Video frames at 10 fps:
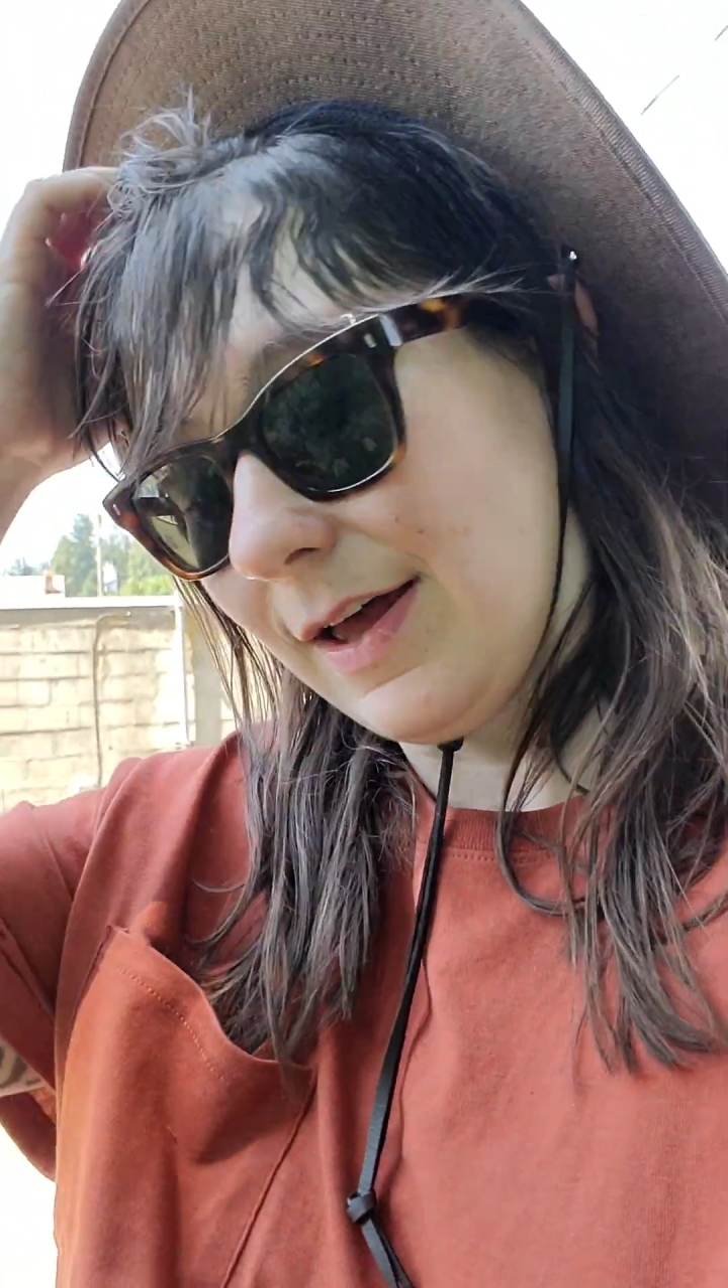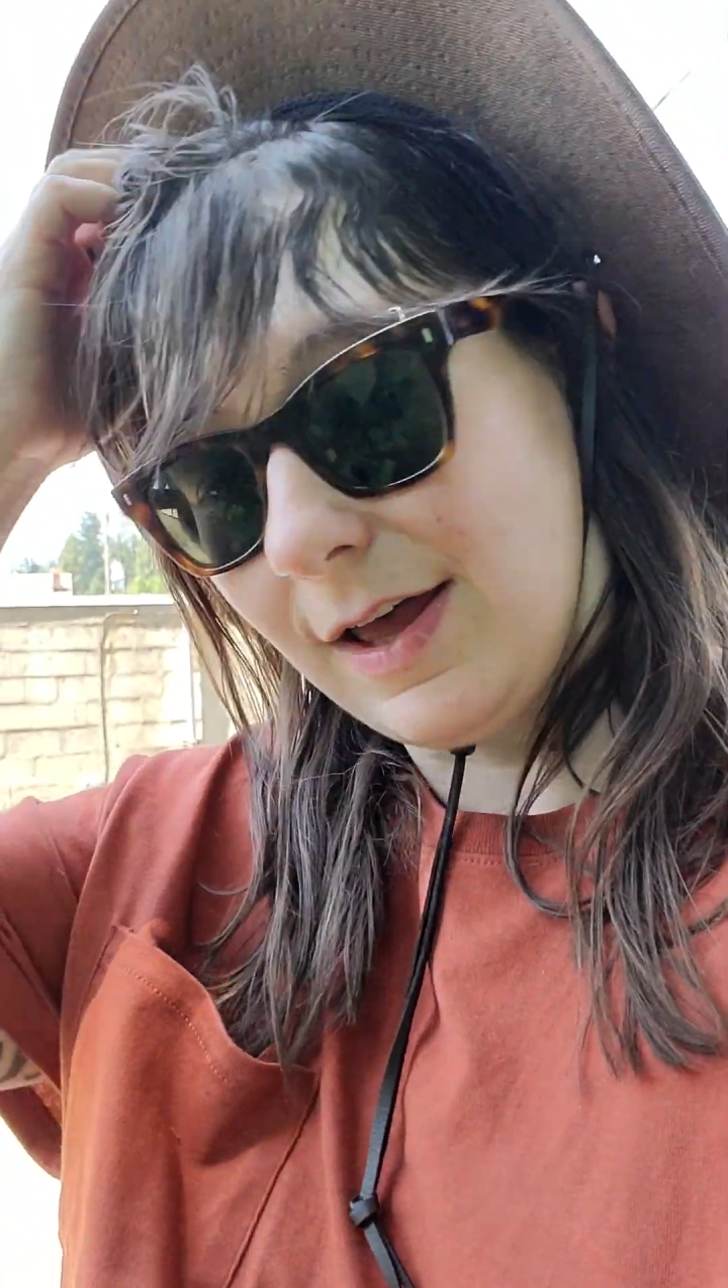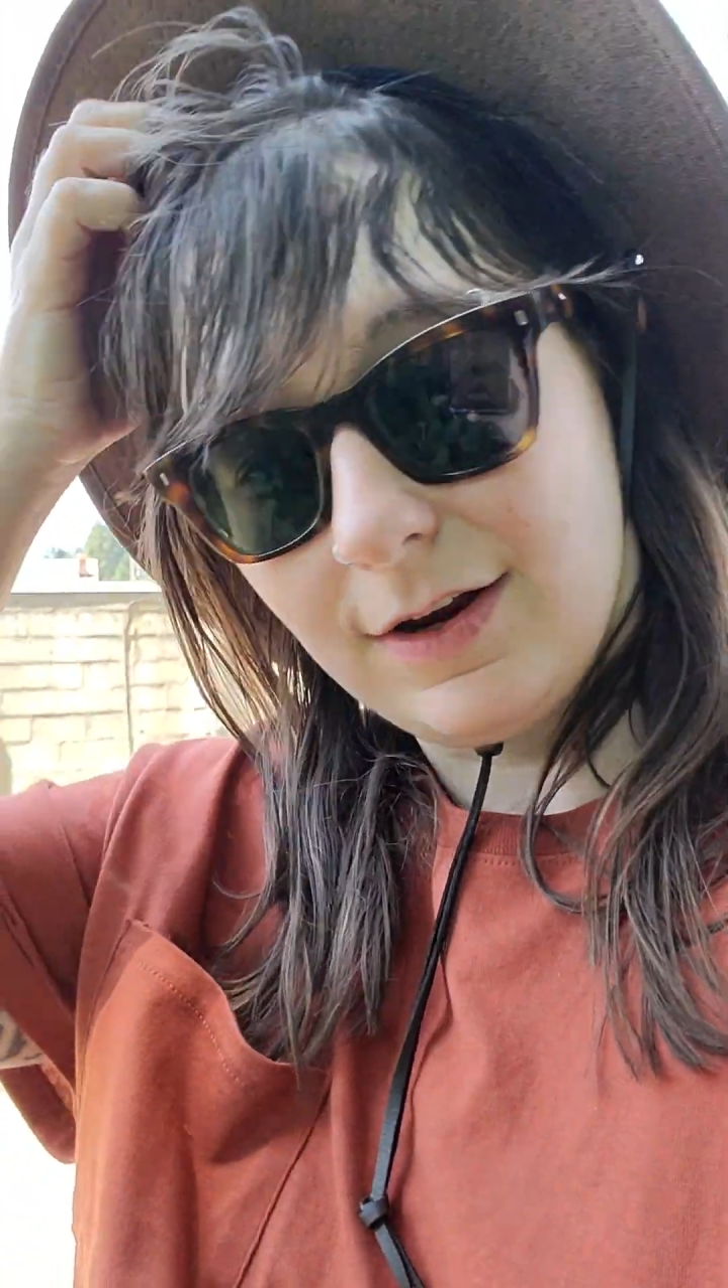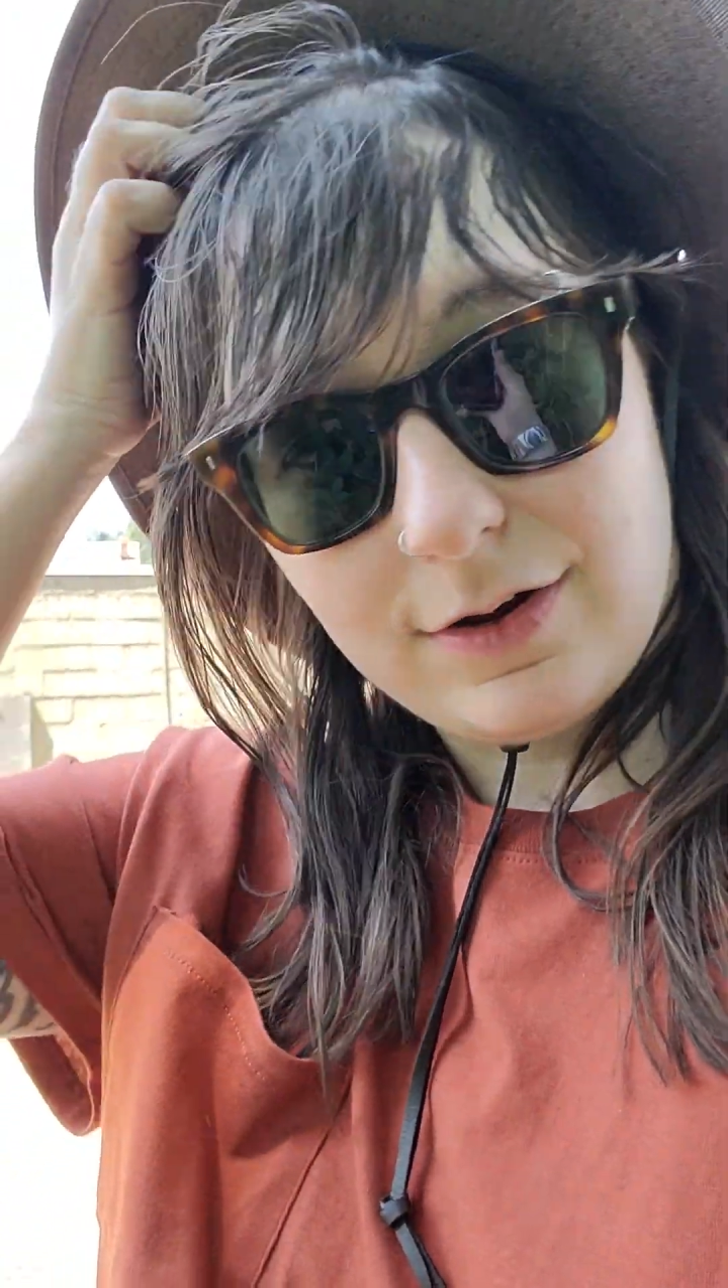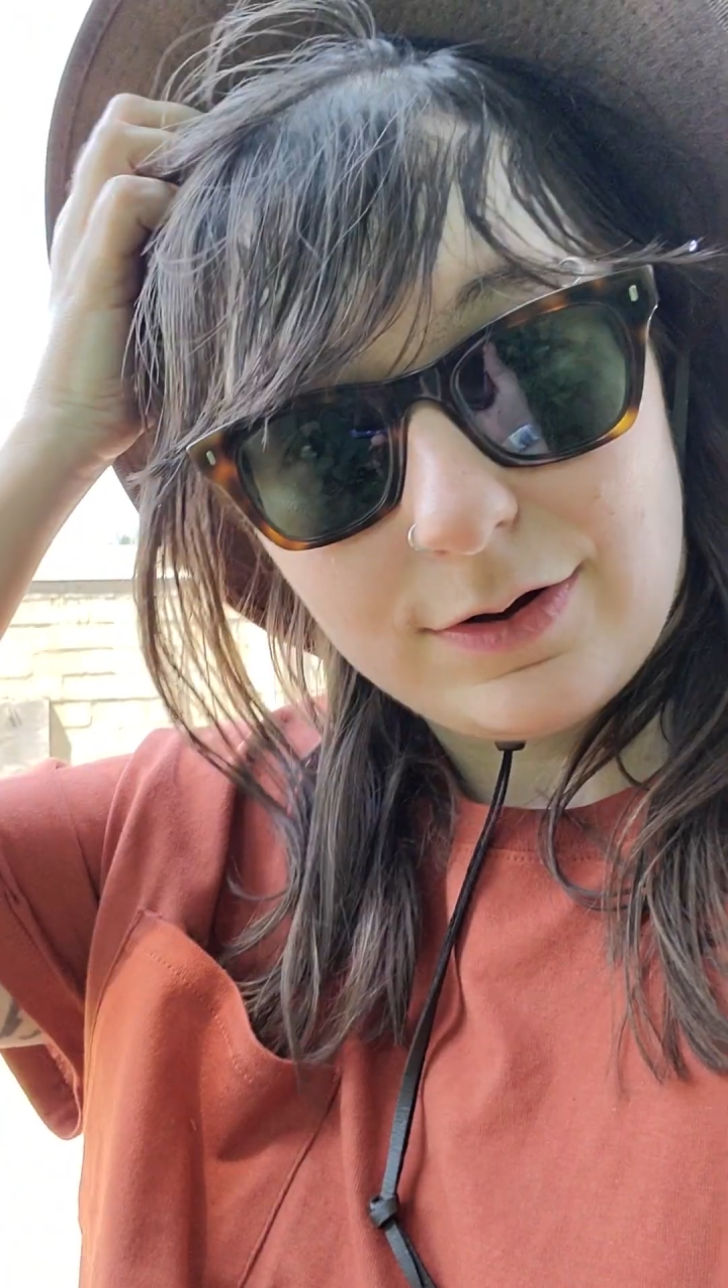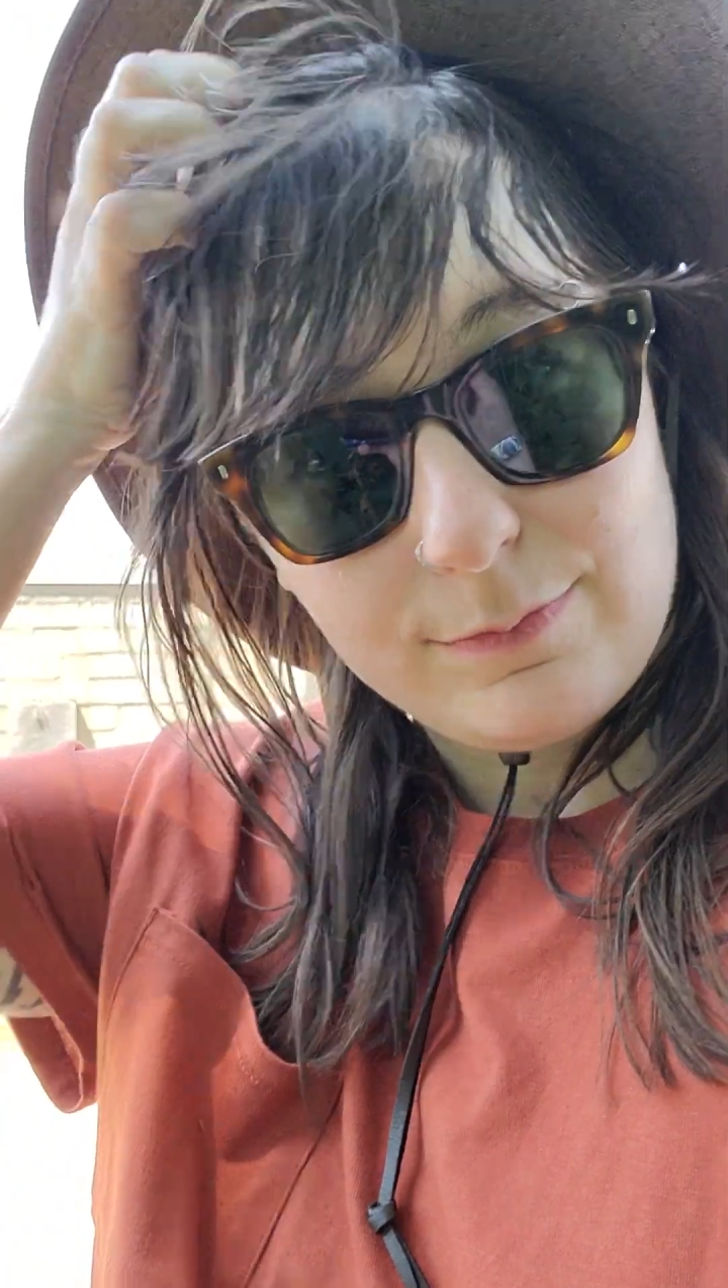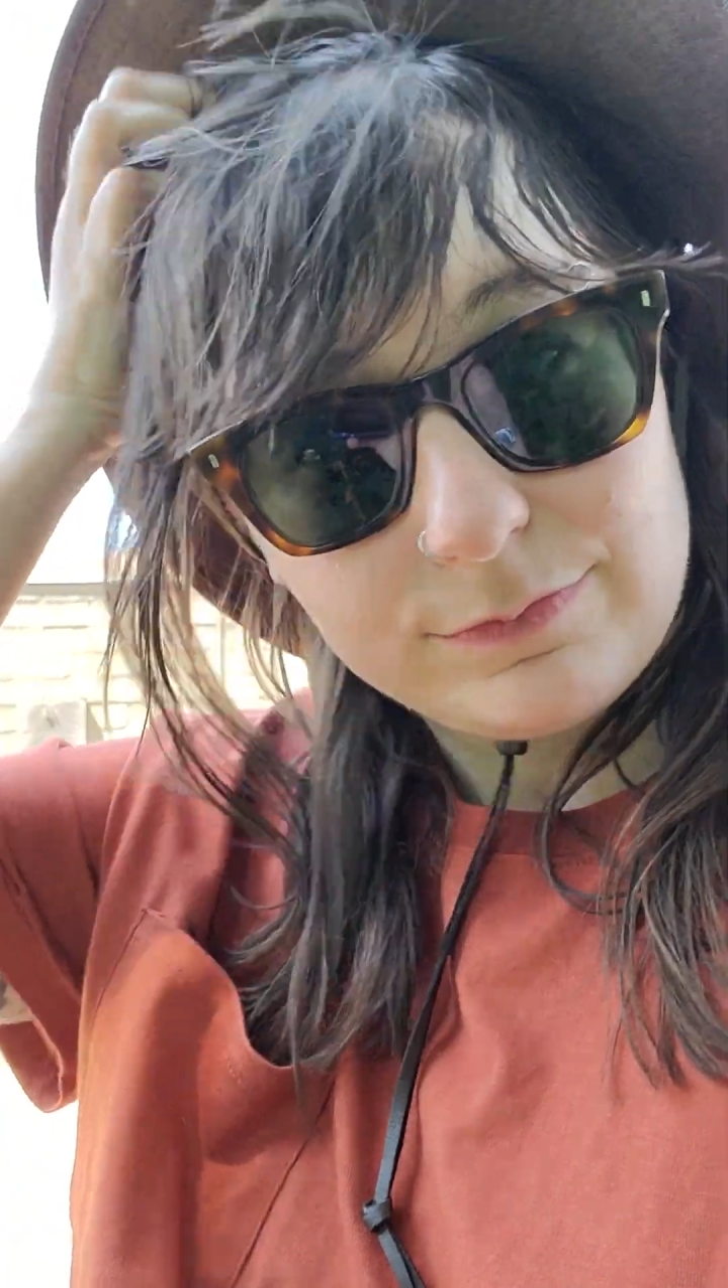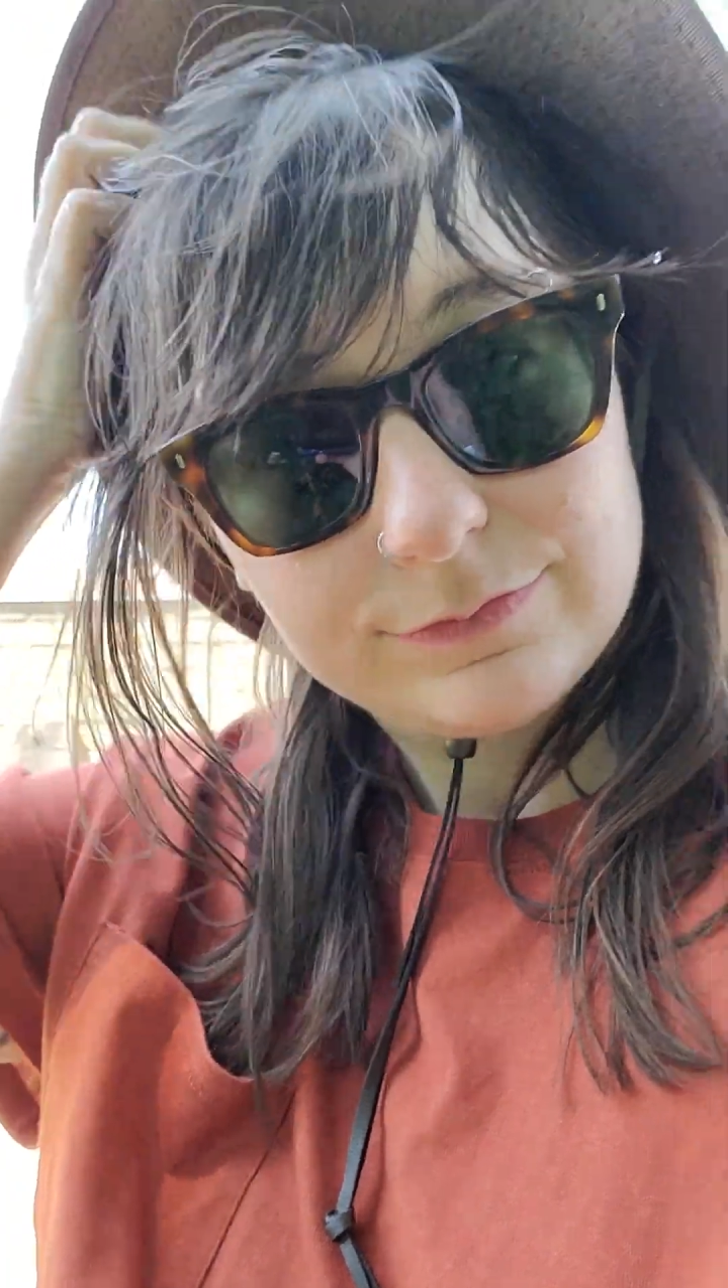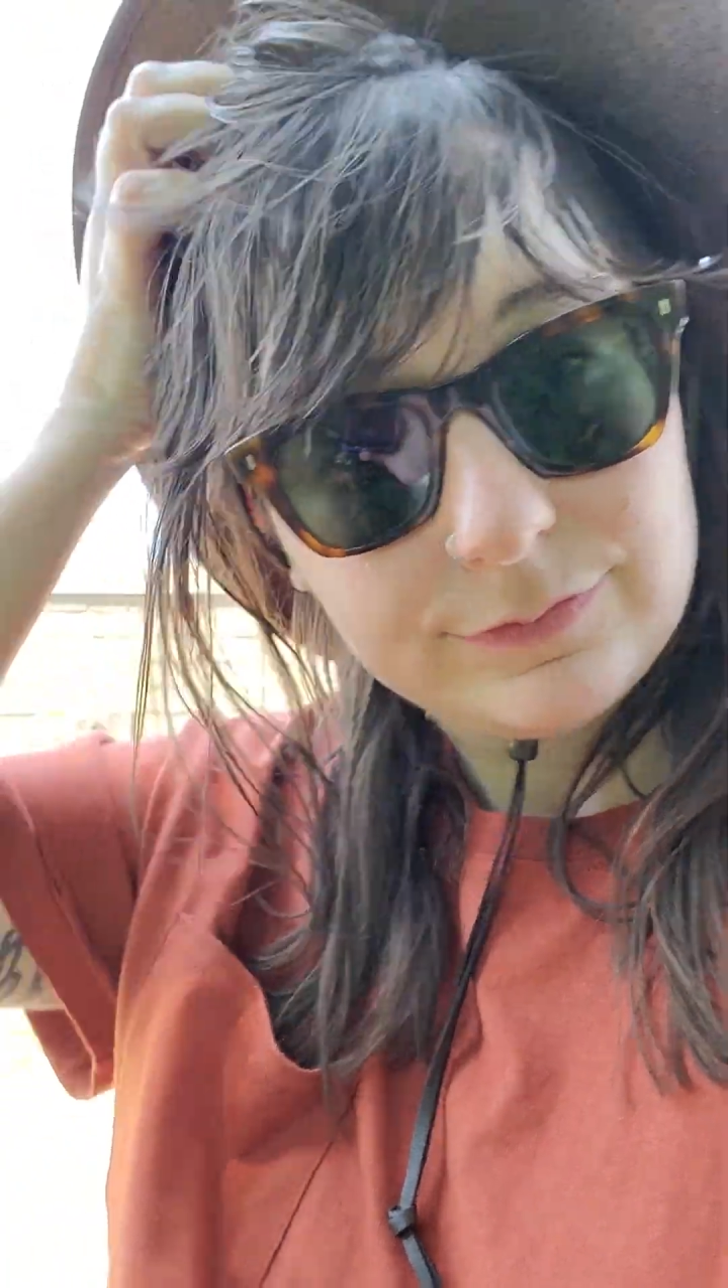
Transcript: at um,